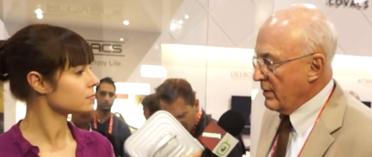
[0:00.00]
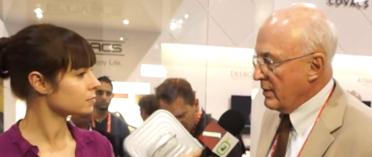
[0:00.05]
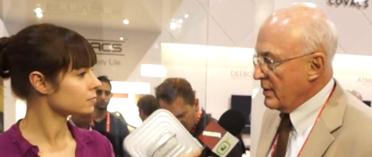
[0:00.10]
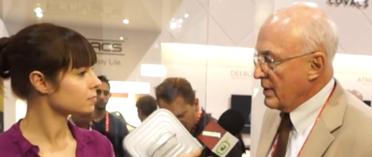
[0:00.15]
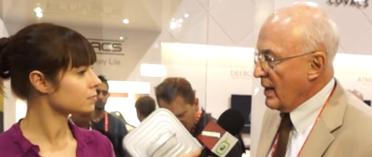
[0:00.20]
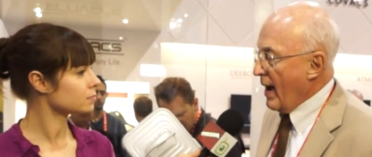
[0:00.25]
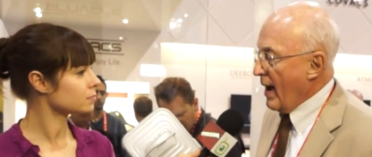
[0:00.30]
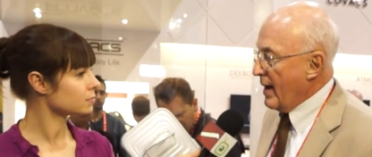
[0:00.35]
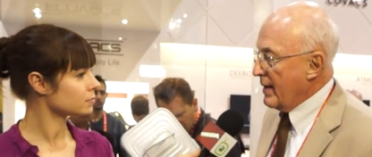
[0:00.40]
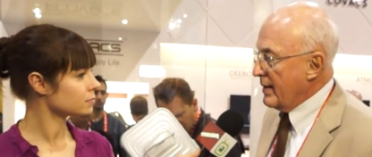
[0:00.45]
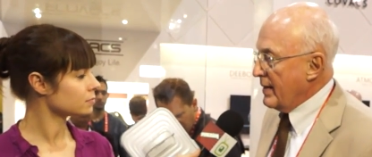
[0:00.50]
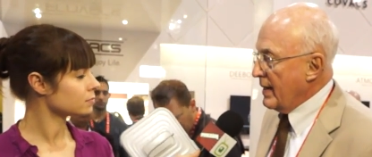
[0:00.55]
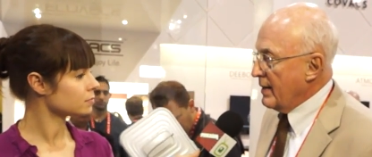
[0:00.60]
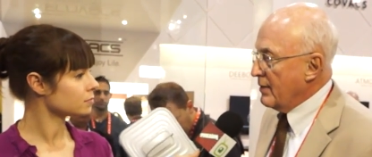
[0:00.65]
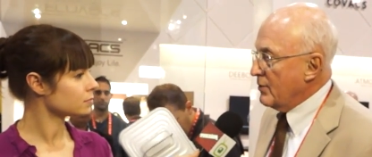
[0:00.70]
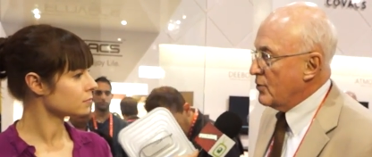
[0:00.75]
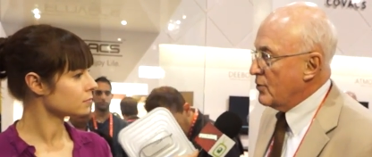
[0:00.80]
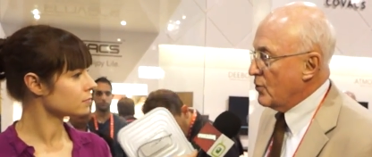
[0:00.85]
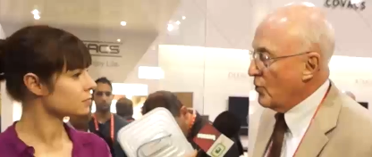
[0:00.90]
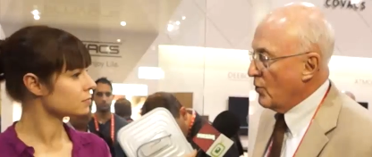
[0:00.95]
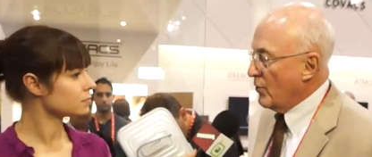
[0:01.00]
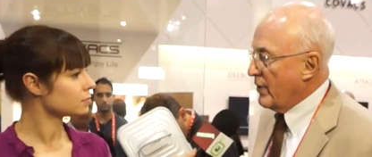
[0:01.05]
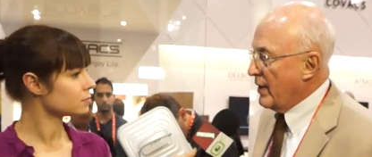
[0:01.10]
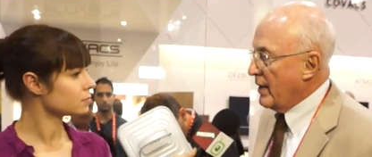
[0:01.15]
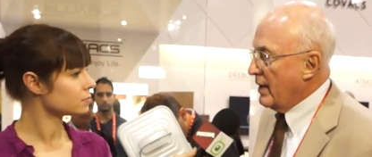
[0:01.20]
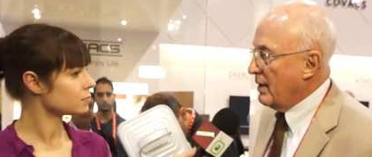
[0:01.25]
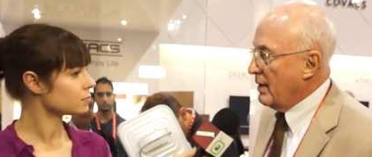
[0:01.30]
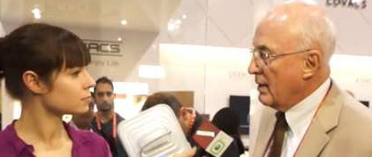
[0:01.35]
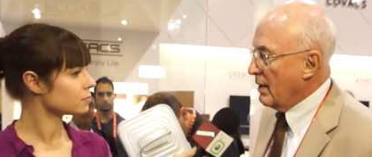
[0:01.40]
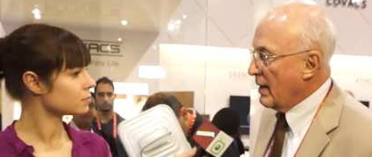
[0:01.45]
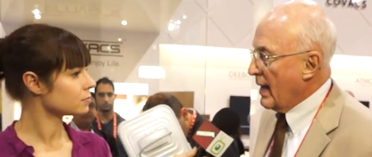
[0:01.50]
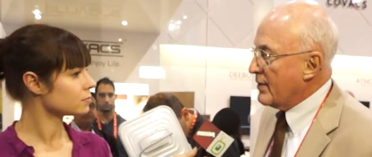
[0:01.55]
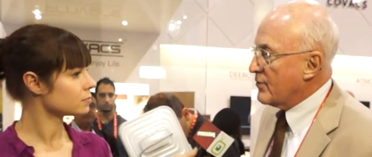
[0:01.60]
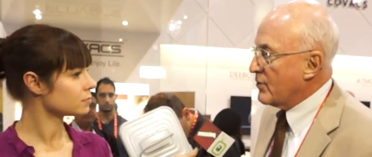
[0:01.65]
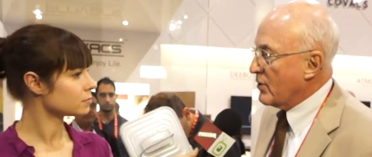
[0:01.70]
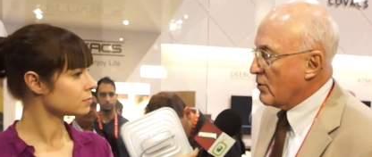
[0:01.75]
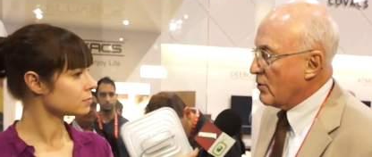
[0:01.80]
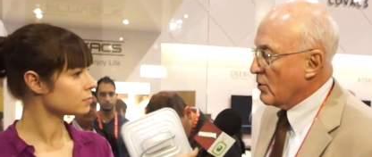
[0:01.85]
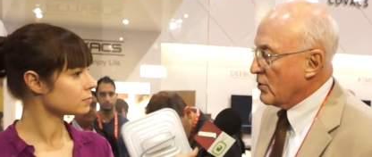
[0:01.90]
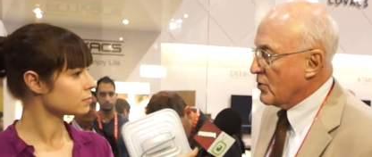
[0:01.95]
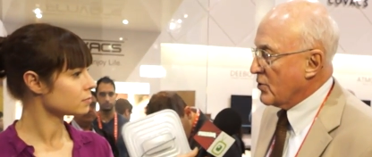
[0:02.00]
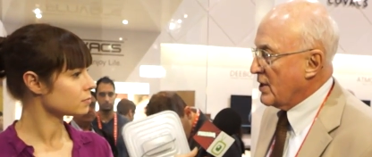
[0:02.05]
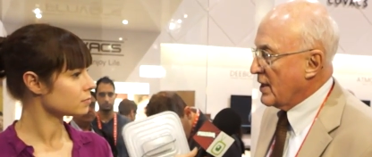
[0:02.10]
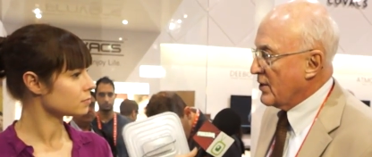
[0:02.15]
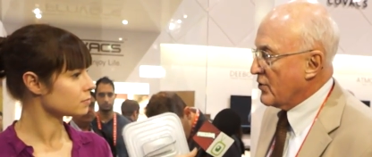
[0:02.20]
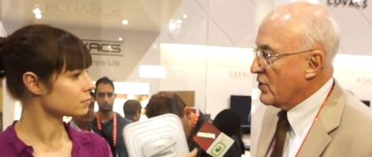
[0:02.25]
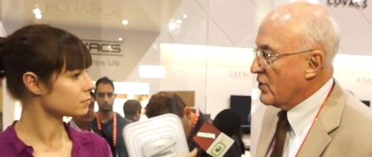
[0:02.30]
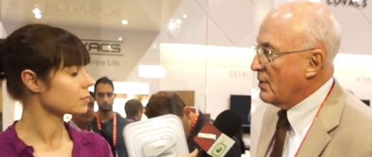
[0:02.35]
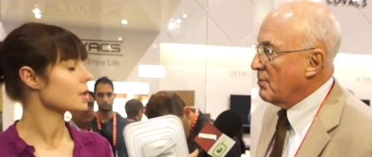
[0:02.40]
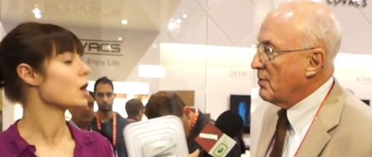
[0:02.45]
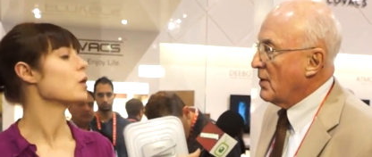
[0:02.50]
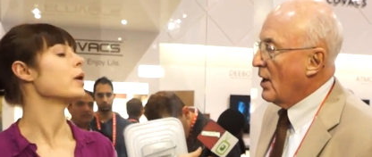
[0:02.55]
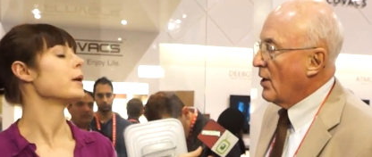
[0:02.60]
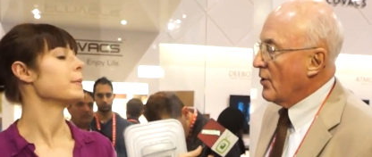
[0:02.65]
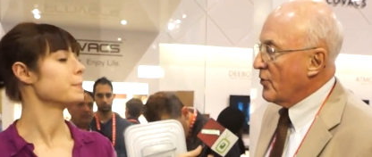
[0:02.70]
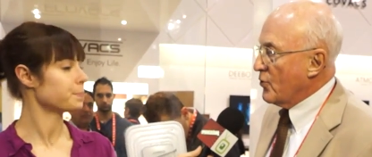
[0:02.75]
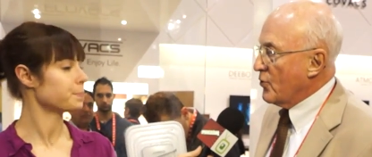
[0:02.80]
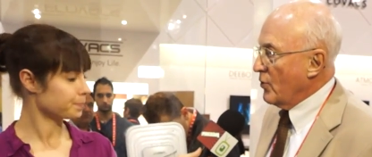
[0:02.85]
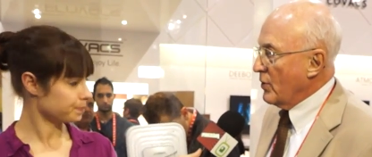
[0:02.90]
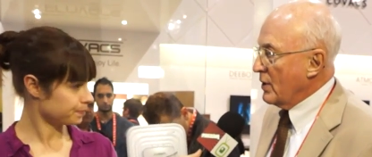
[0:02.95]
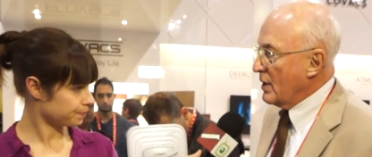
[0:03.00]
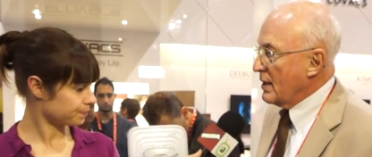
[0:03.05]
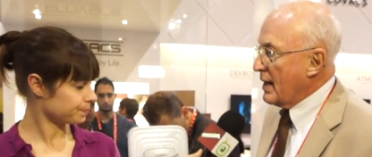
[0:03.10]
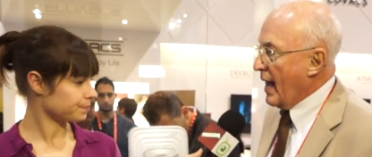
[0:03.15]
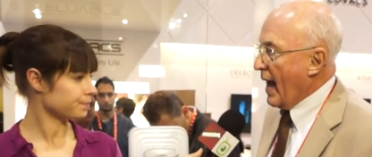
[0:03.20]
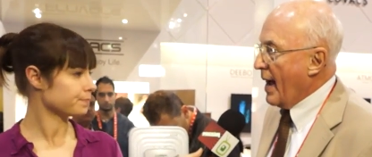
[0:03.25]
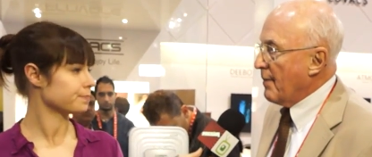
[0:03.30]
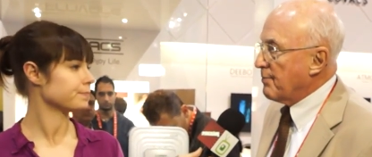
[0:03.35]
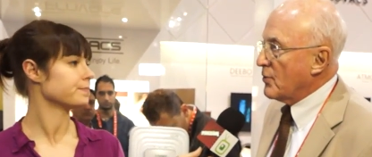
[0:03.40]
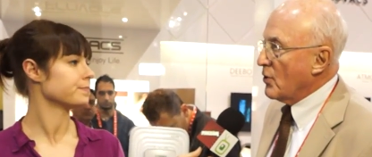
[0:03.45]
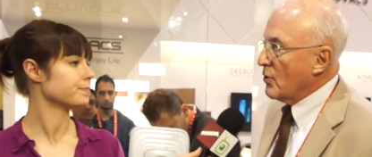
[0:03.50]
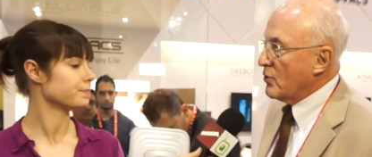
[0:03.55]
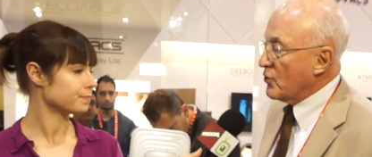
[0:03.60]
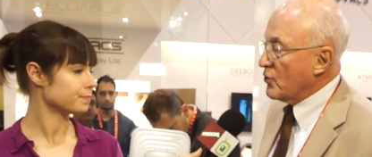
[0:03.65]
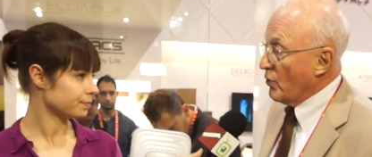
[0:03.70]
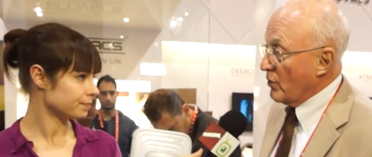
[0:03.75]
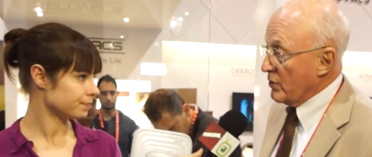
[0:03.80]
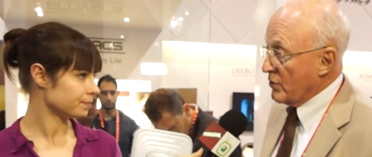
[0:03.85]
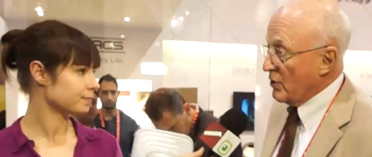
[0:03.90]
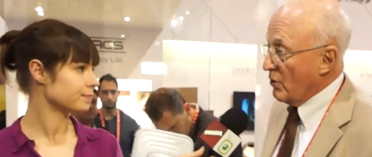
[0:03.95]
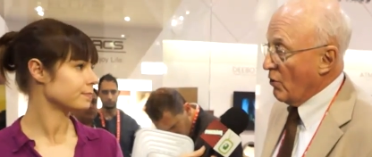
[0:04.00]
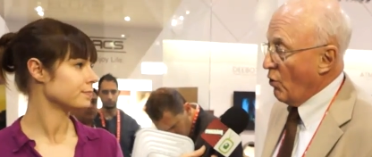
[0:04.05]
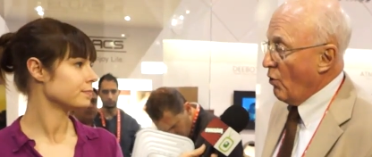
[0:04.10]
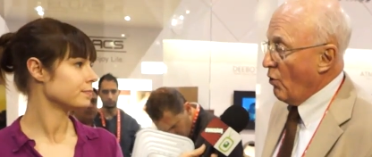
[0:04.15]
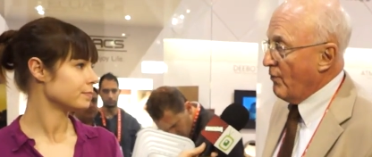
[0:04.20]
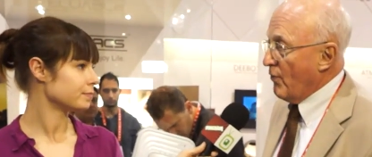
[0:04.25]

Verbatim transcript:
Speaker 1: tied into the electrical system through an adapter, so it's a low